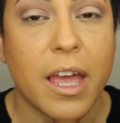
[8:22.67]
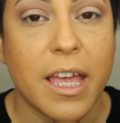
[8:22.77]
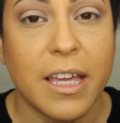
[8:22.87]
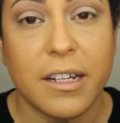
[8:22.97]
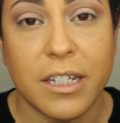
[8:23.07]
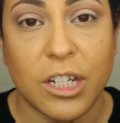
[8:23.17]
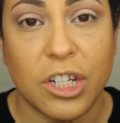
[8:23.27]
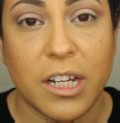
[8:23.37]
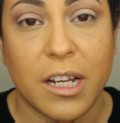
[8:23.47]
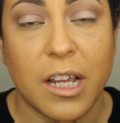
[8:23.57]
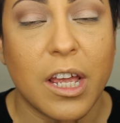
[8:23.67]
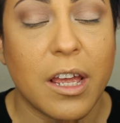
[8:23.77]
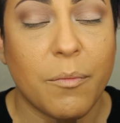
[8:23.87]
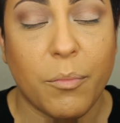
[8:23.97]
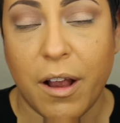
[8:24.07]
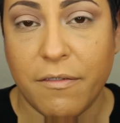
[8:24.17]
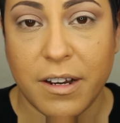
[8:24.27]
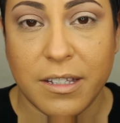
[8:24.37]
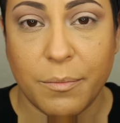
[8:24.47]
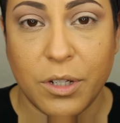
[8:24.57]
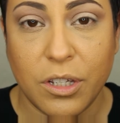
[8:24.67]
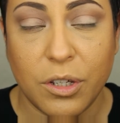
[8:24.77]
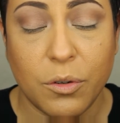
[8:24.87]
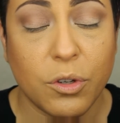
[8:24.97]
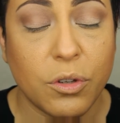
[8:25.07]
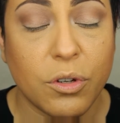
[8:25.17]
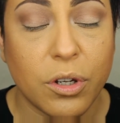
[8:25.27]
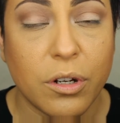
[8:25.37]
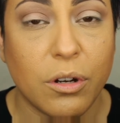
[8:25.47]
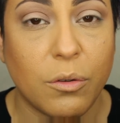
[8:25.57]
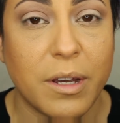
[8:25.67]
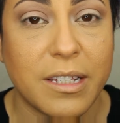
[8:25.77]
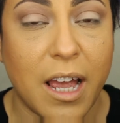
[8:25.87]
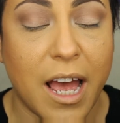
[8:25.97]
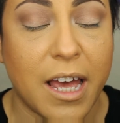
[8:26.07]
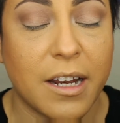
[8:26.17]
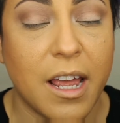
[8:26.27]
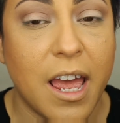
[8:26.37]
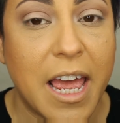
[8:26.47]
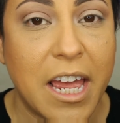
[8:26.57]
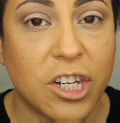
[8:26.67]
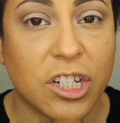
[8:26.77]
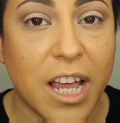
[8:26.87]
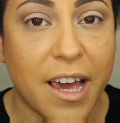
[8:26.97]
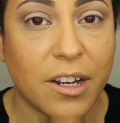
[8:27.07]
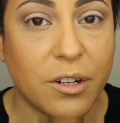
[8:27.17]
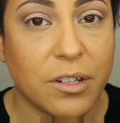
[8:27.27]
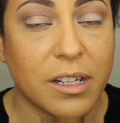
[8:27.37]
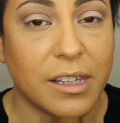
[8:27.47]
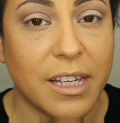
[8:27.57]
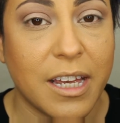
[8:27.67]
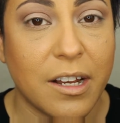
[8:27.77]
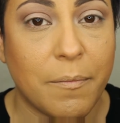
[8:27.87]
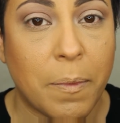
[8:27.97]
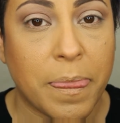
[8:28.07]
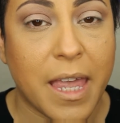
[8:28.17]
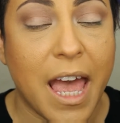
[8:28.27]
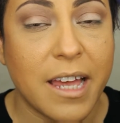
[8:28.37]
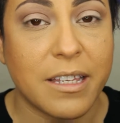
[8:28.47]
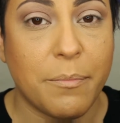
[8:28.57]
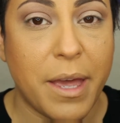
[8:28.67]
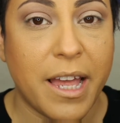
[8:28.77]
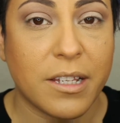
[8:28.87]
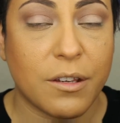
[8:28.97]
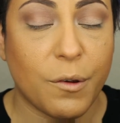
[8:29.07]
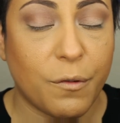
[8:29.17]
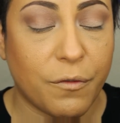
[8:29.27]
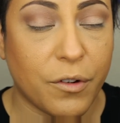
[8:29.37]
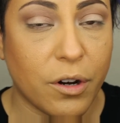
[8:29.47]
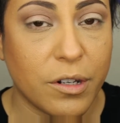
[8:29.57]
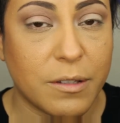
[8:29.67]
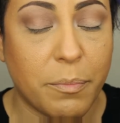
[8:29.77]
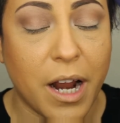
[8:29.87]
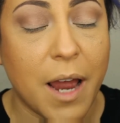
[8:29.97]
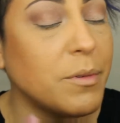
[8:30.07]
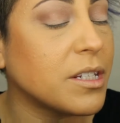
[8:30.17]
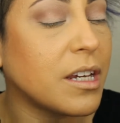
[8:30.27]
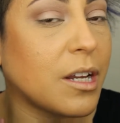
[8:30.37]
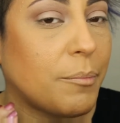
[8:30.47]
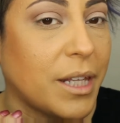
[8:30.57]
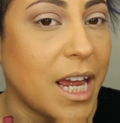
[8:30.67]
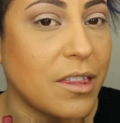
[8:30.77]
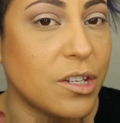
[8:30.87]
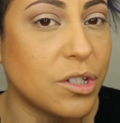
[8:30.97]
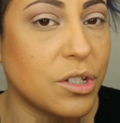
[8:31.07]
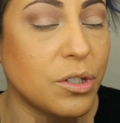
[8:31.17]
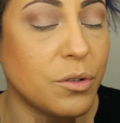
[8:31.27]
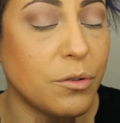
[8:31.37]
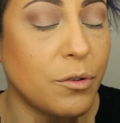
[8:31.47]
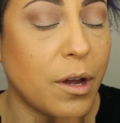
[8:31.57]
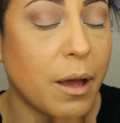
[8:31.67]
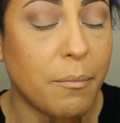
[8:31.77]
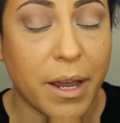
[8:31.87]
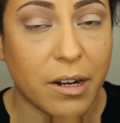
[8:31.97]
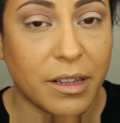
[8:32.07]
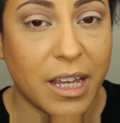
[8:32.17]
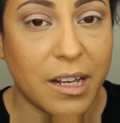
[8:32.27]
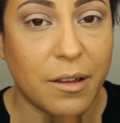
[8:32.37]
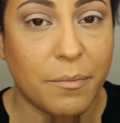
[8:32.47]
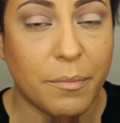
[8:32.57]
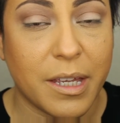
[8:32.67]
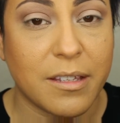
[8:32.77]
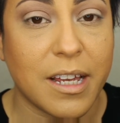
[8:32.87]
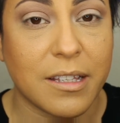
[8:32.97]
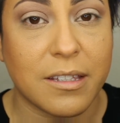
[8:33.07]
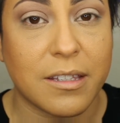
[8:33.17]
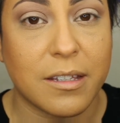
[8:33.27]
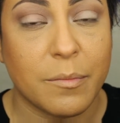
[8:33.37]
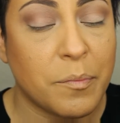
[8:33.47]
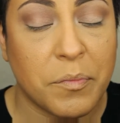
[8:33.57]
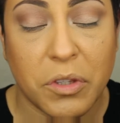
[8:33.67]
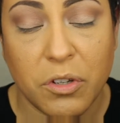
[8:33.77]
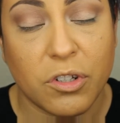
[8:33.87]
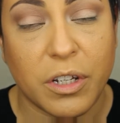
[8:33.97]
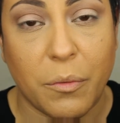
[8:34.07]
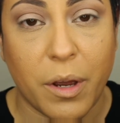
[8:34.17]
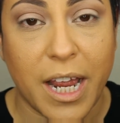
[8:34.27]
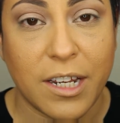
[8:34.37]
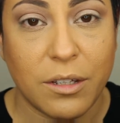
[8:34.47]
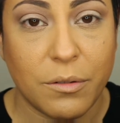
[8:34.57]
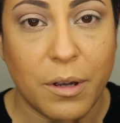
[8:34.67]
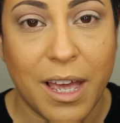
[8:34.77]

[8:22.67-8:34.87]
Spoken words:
In addition, preference up to you, you could always add a shadow to the lid as a base first, but I'm just gonna apply this to a bare lid because that's usually what I do.